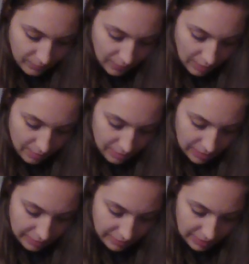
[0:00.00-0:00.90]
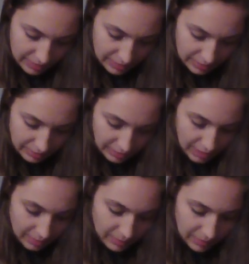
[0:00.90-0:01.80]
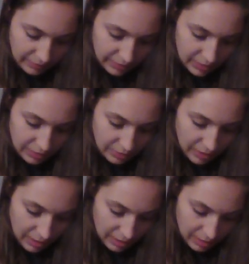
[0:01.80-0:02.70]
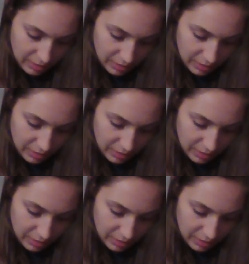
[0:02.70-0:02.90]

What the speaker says: I believe it. I believe it. Okay.